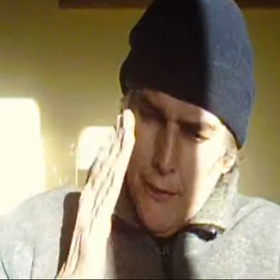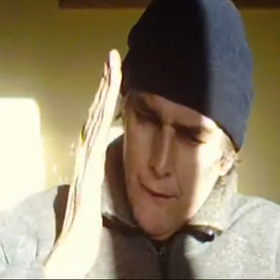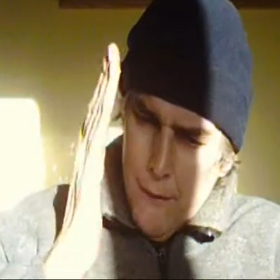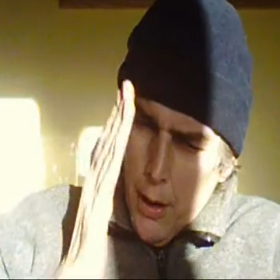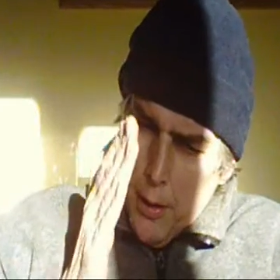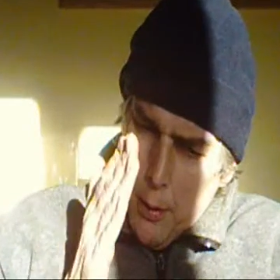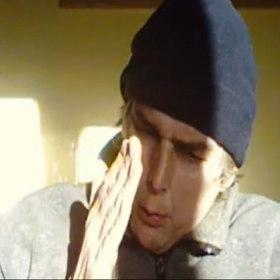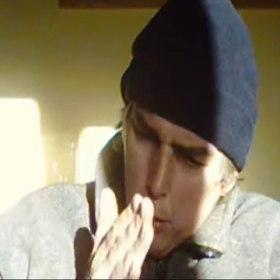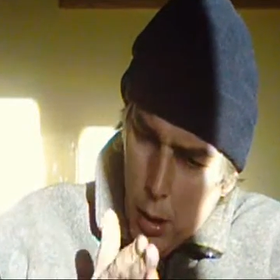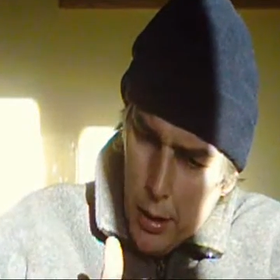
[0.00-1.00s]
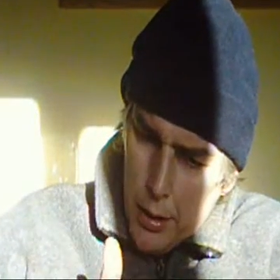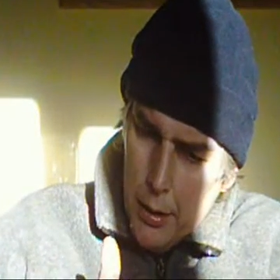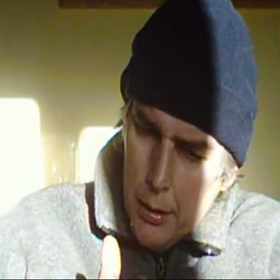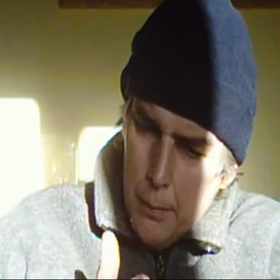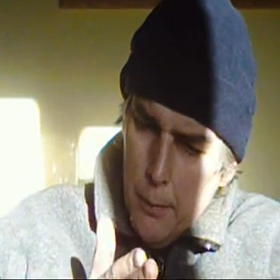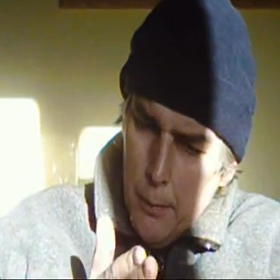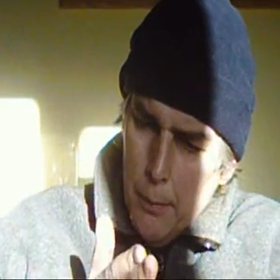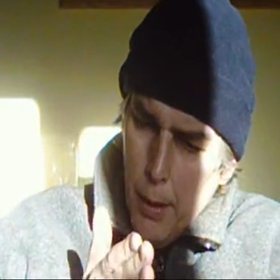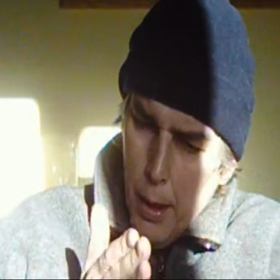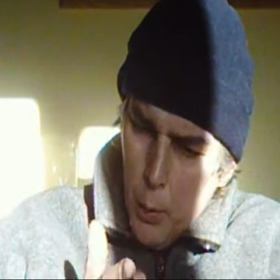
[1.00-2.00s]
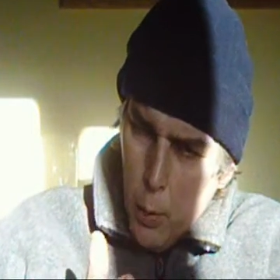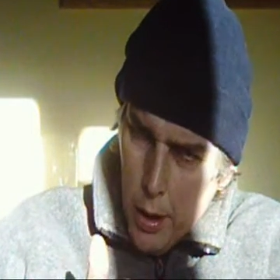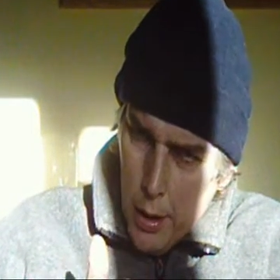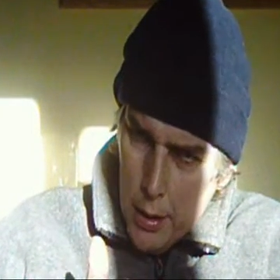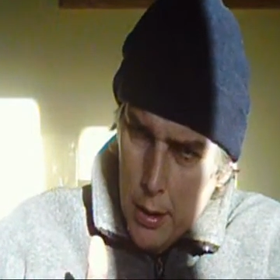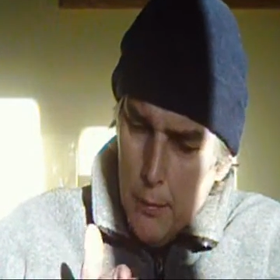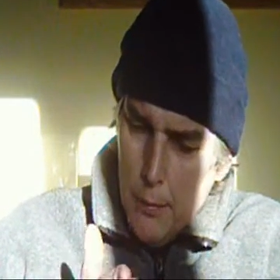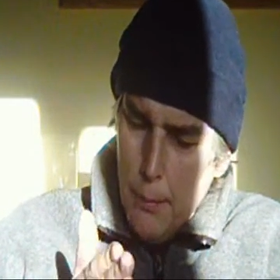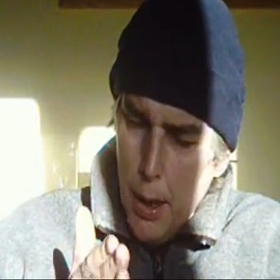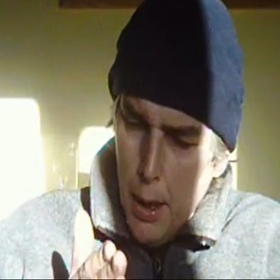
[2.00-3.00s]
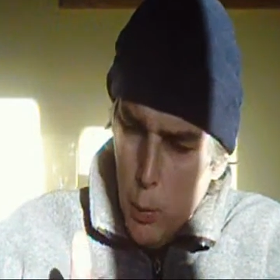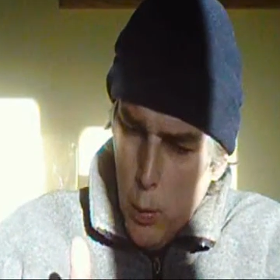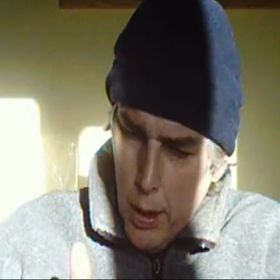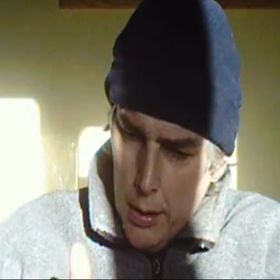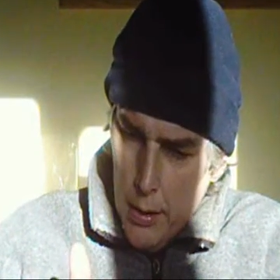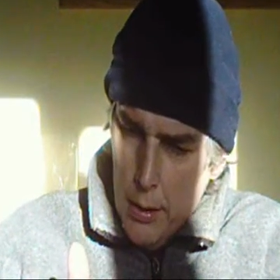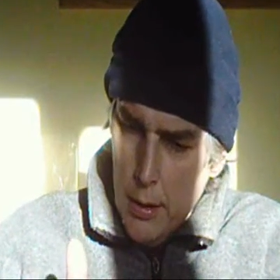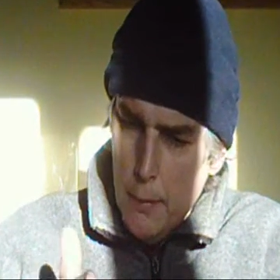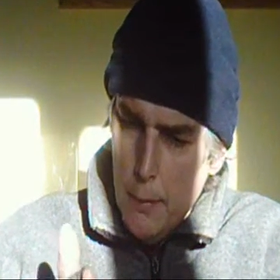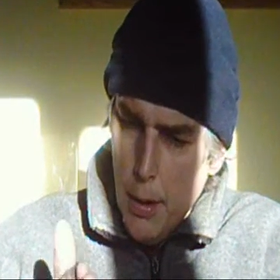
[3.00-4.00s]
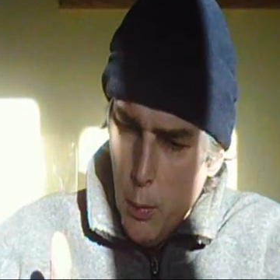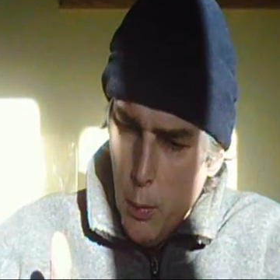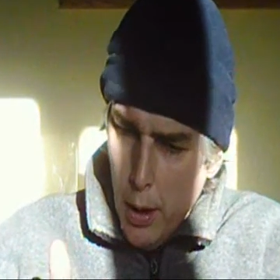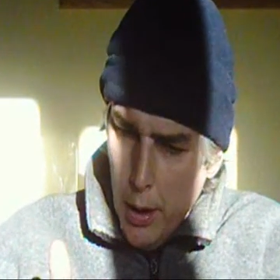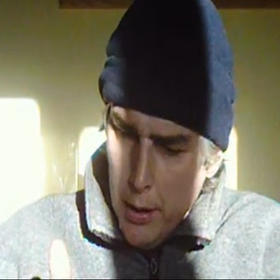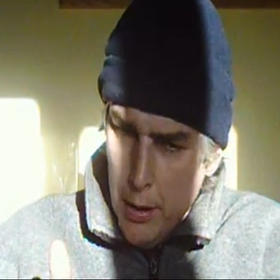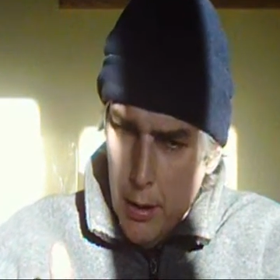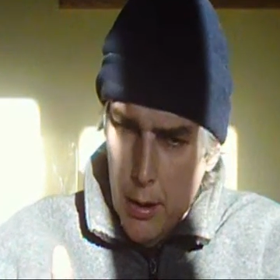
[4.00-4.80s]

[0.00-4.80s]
to follow them one by one by one by one.